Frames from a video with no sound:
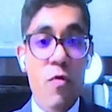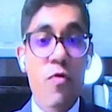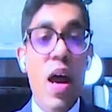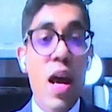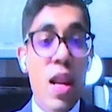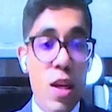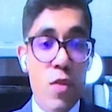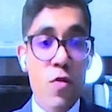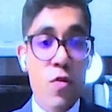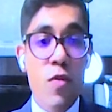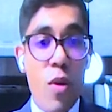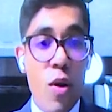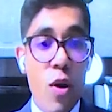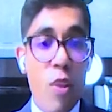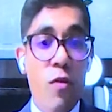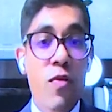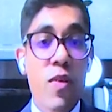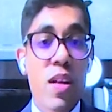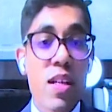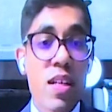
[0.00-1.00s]
value
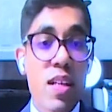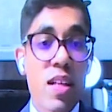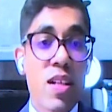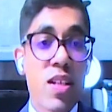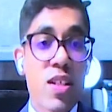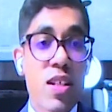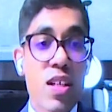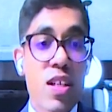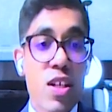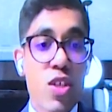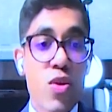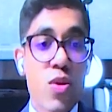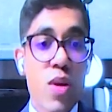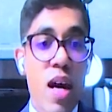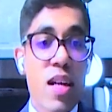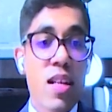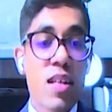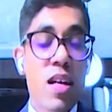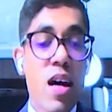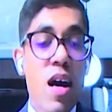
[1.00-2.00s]
of internet search,
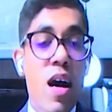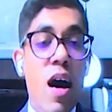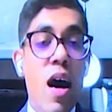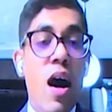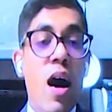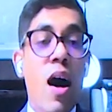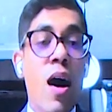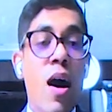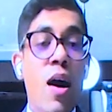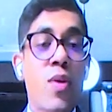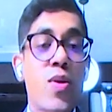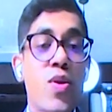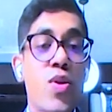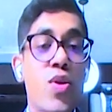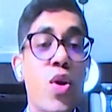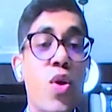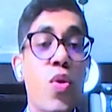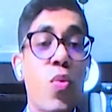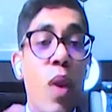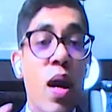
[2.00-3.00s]
right?
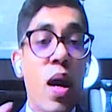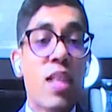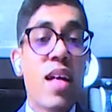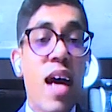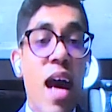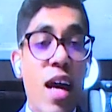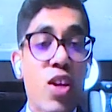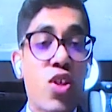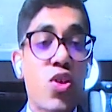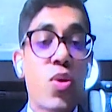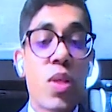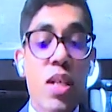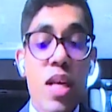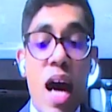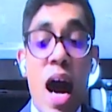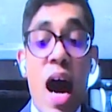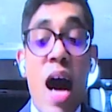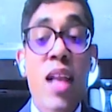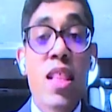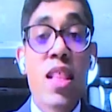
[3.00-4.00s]
So what
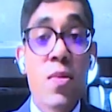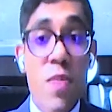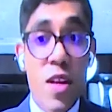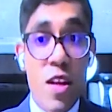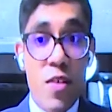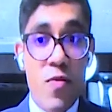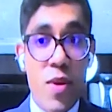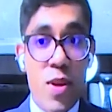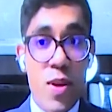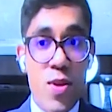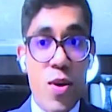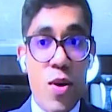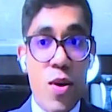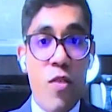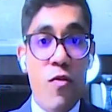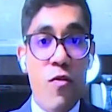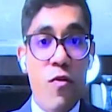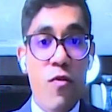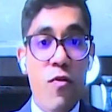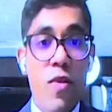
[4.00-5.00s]
actually are the benefits
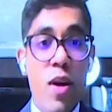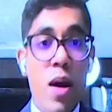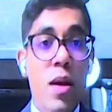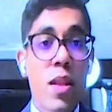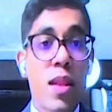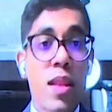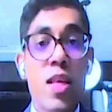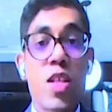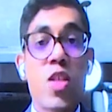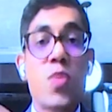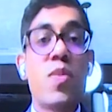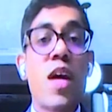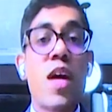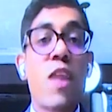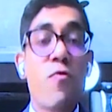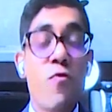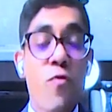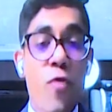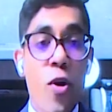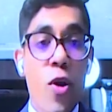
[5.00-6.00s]
of these
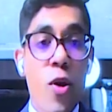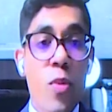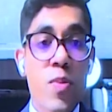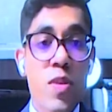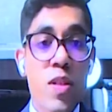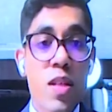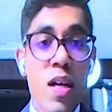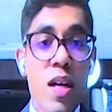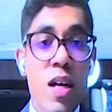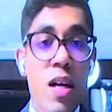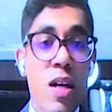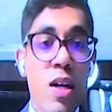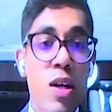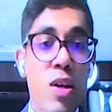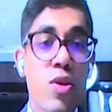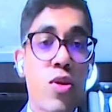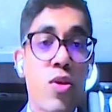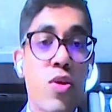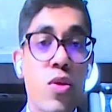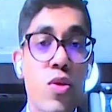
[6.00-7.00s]
platforms
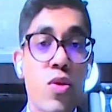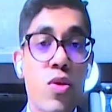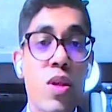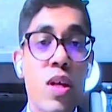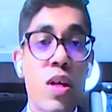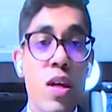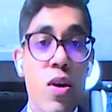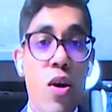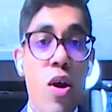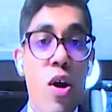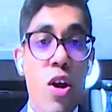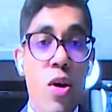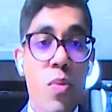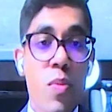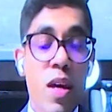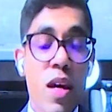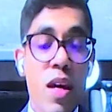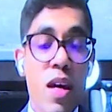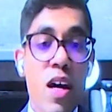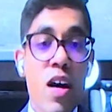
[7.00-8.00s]
to the
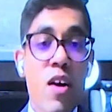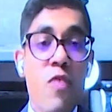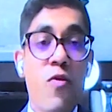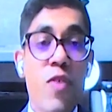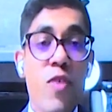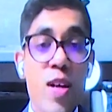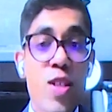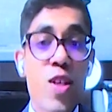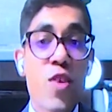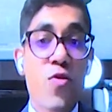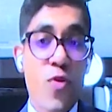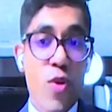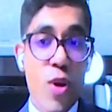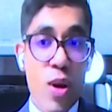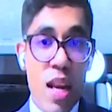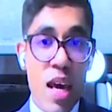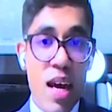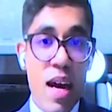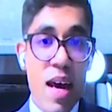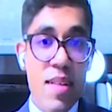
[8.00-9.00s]
economy? First of
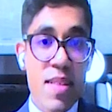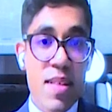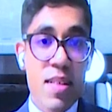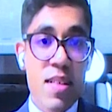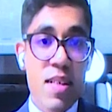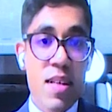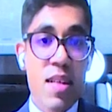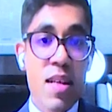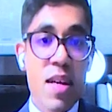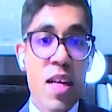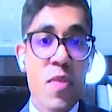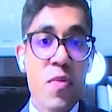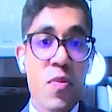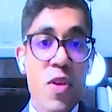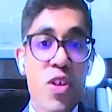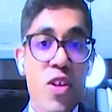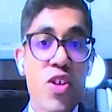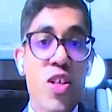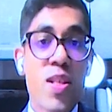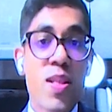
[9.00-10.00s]
all, like I said earlier,
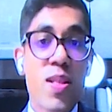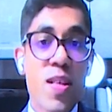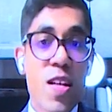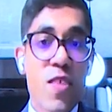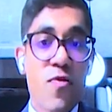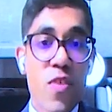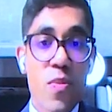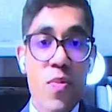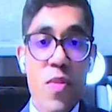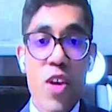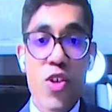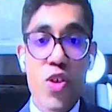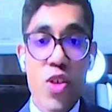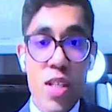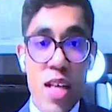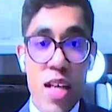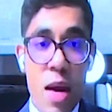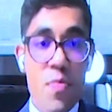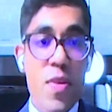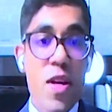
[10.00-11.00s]
it bridges the
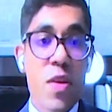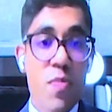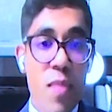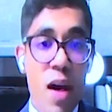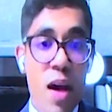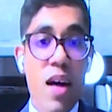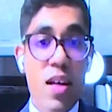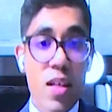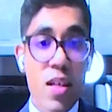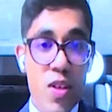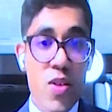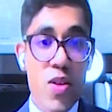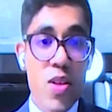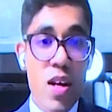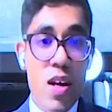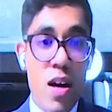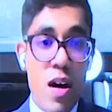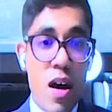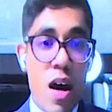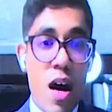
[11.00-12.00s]
information gap in
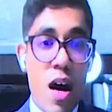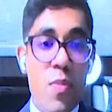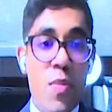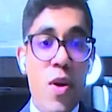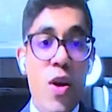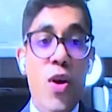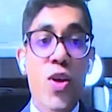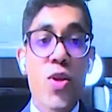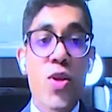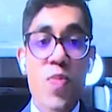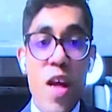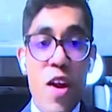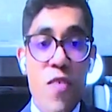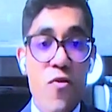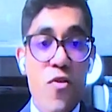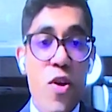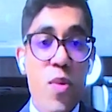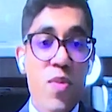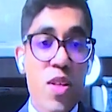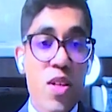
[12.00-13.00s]
markets because
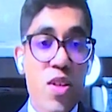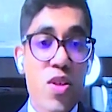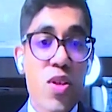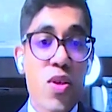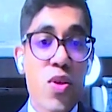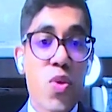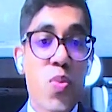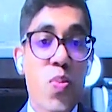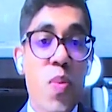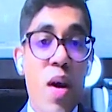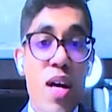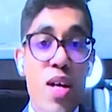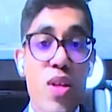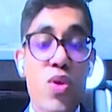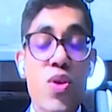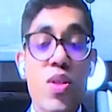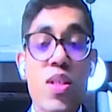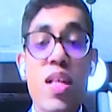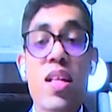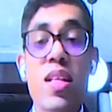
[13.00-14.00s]
platforms introduce
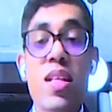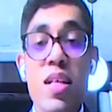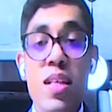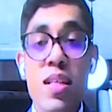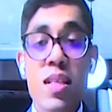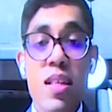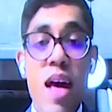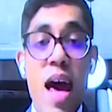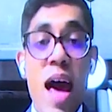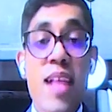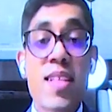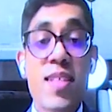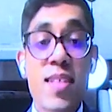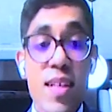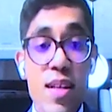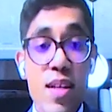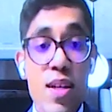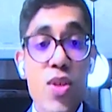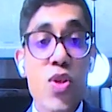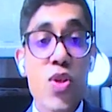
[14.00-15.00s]
buyers to sellers and
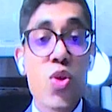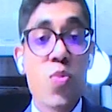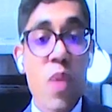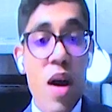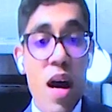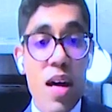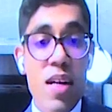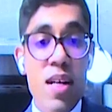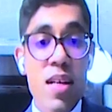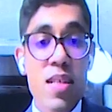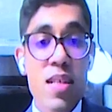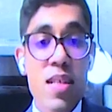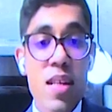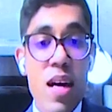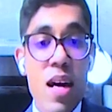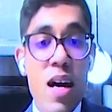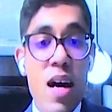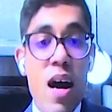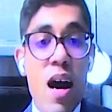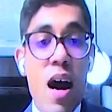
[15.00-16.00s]
sellers to
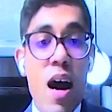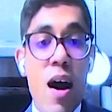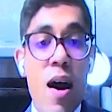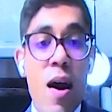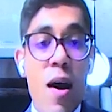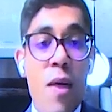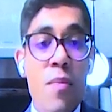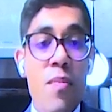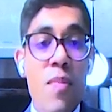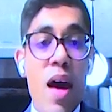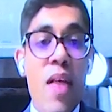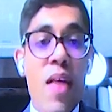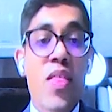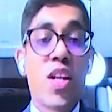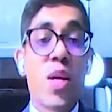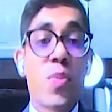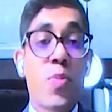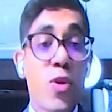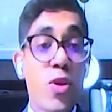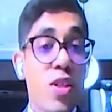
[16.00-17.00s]
buyers,
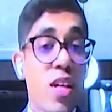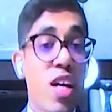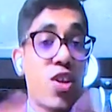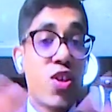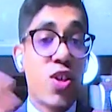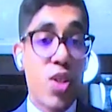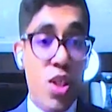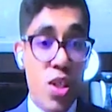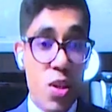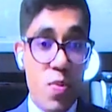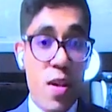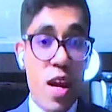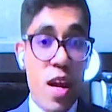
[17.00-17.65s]
and the reputation of the